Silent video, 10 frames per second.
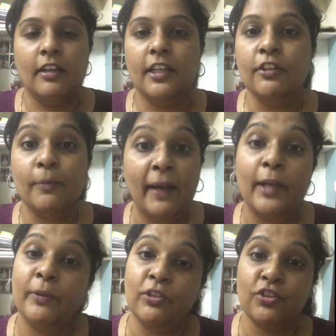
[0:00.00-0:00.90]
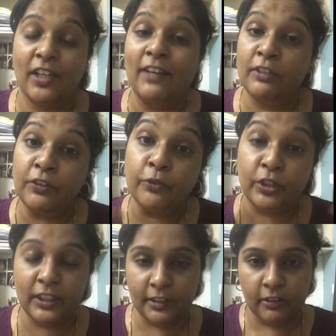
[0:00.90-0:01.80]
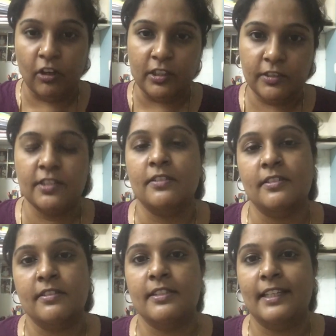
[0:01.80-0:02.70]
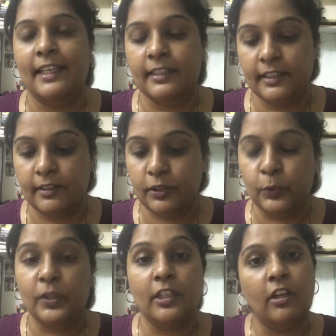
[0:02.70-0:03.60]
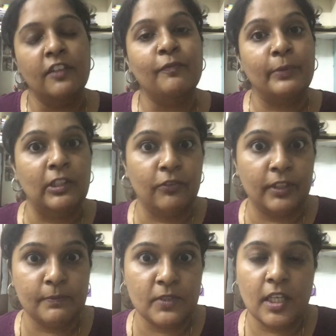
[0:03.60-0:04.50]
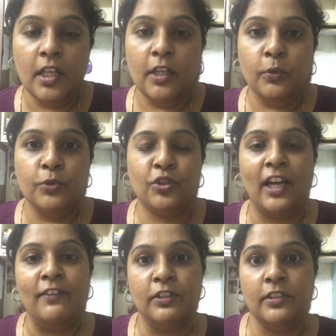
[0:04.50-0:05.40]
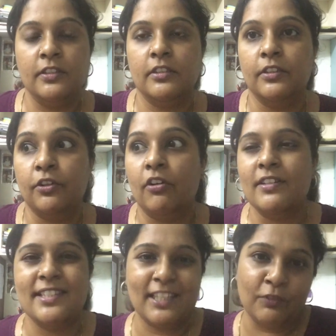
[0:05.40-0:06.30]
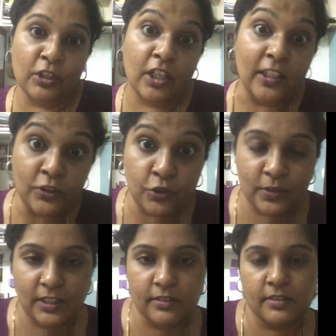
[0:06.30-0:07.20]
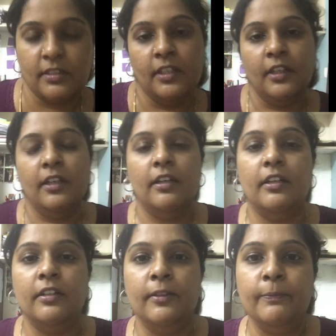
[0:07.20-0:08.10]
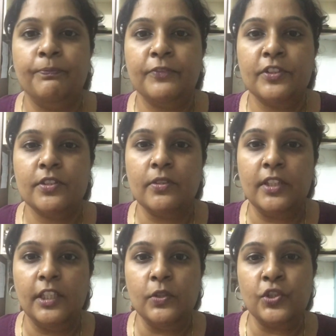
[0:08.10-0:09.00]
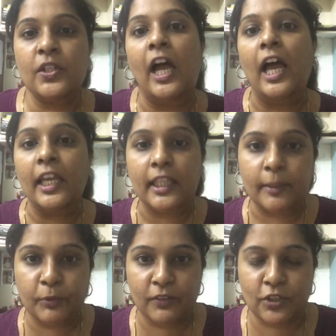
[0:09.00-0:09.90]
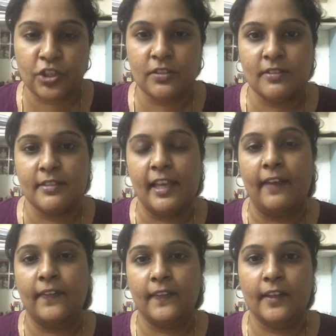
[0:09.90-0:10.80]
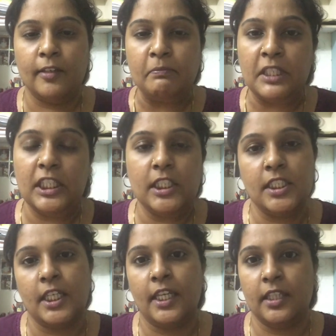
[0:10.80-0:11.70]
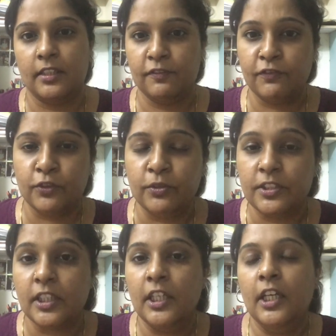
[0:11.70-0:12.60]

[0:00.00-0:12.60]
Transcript: in your bag when you're traveling really long distances. Like there were a lot of pilgrims who traveled across several countries, so they used to hide their provisions and their meat and their food